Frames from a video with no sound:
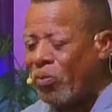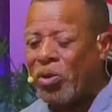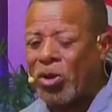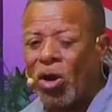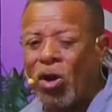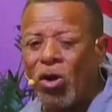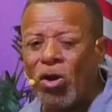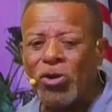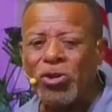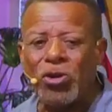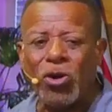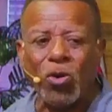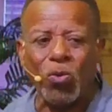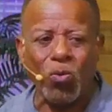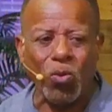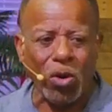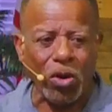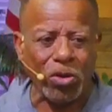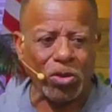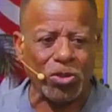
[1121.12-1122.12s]
but all your
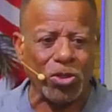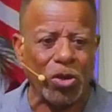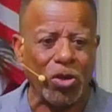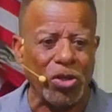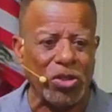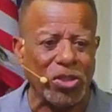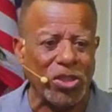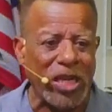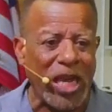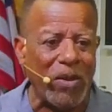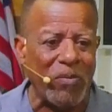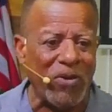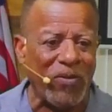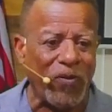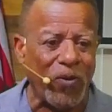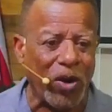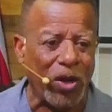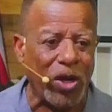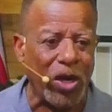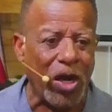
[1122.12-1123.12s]
works are going to stand
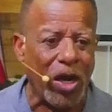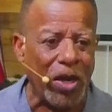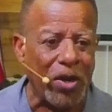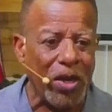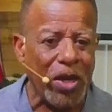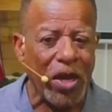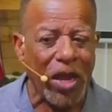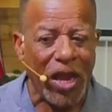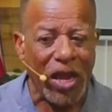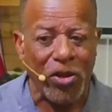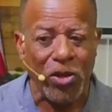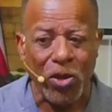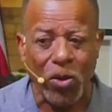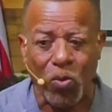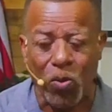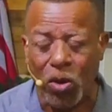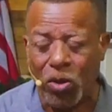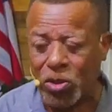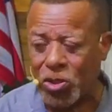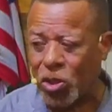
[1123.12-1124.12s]
before God, and your
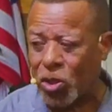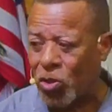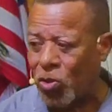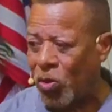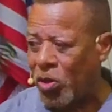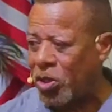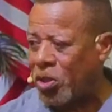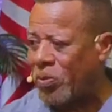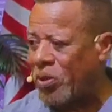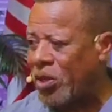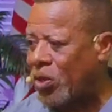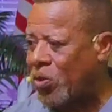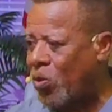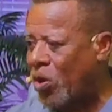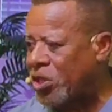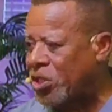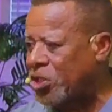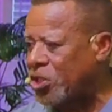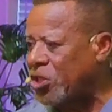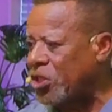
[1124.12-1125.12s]
works are going to be
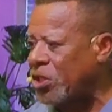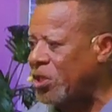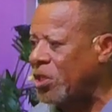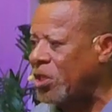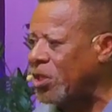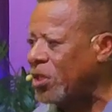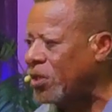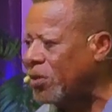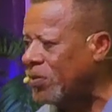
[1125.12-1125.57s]
questioned.